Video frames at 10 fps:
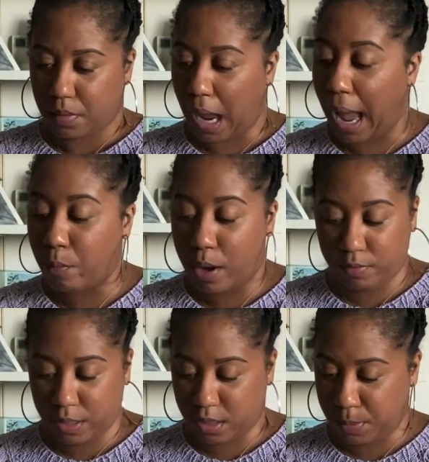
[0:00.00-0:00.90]
I will have
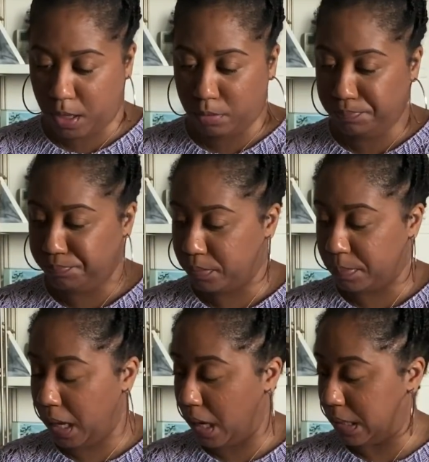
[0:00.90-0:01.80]
linked below
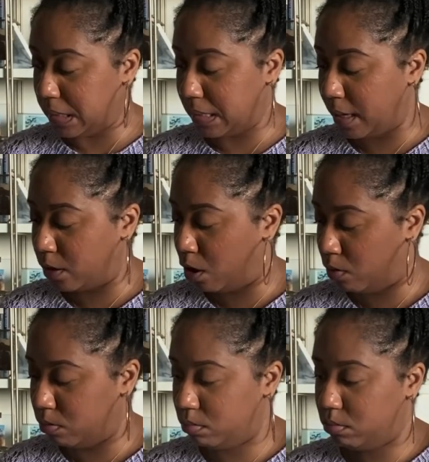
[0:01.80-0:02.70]
because I
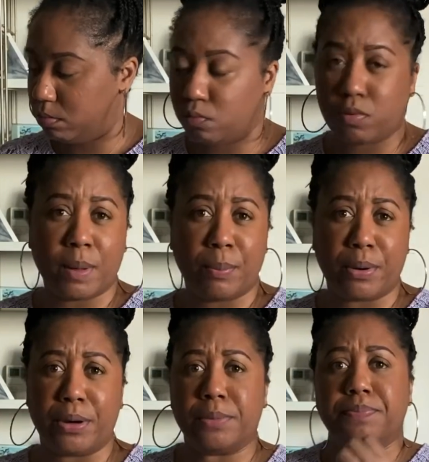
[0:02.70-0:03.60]
don't
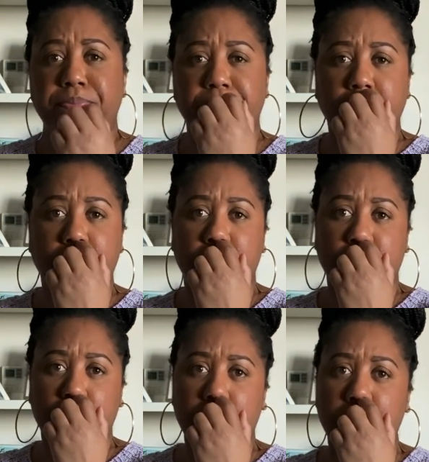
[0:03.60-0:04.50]
remember
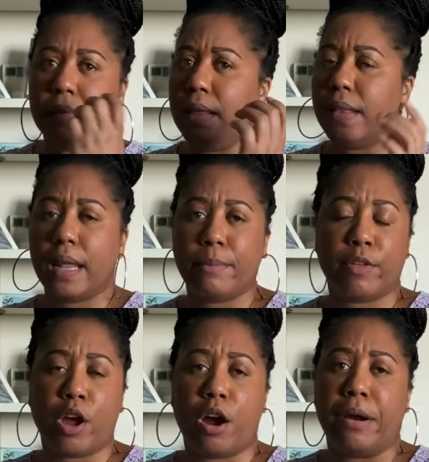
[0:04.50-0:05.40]
the name of
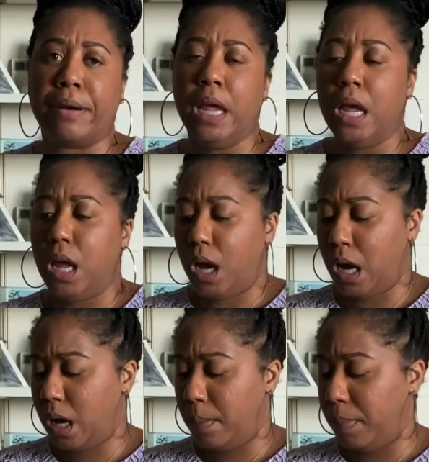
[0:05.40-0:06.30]
the yarn.
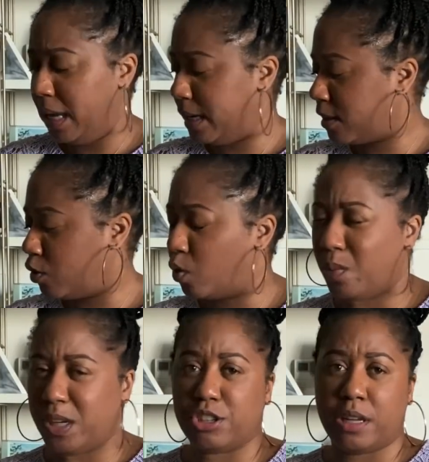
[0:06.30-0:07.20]
It is a
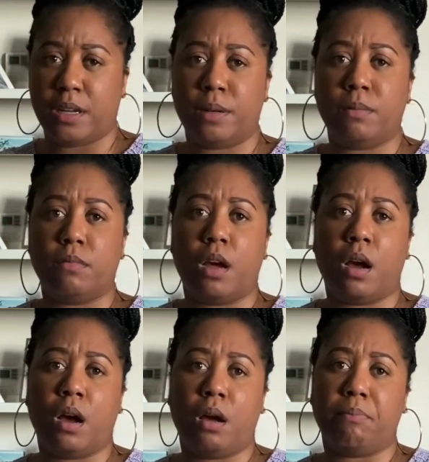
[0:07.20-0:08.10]
Norwegian
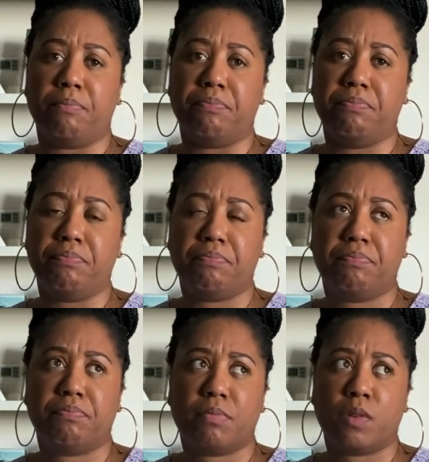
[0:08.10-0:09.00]

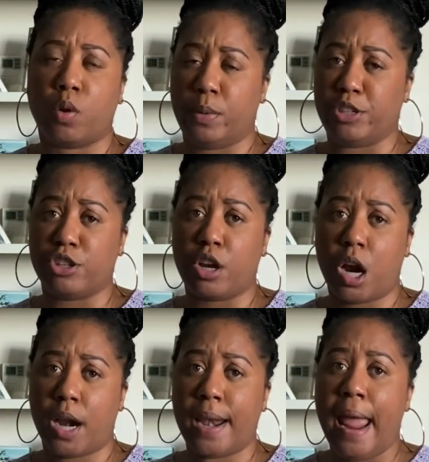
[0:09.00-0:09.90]

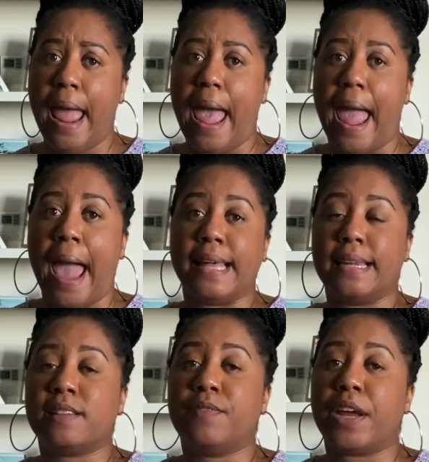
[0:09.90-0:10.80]
yarn, and it
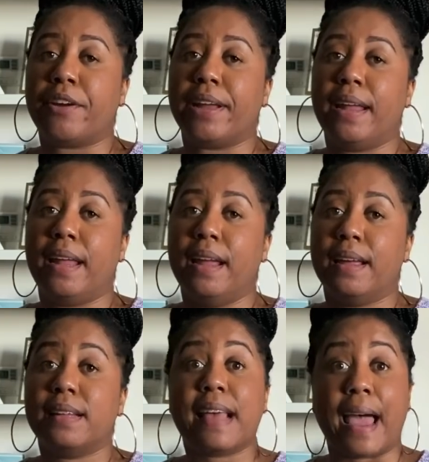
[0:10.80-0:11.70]
is very
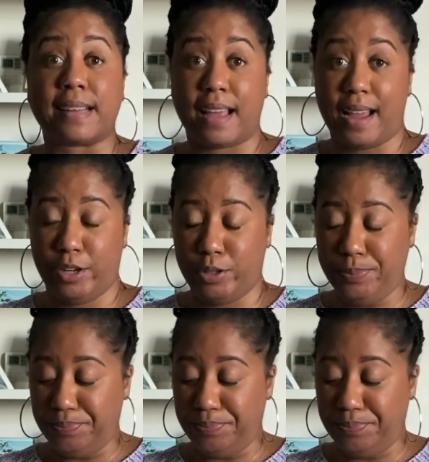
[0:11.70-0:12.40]
tactile.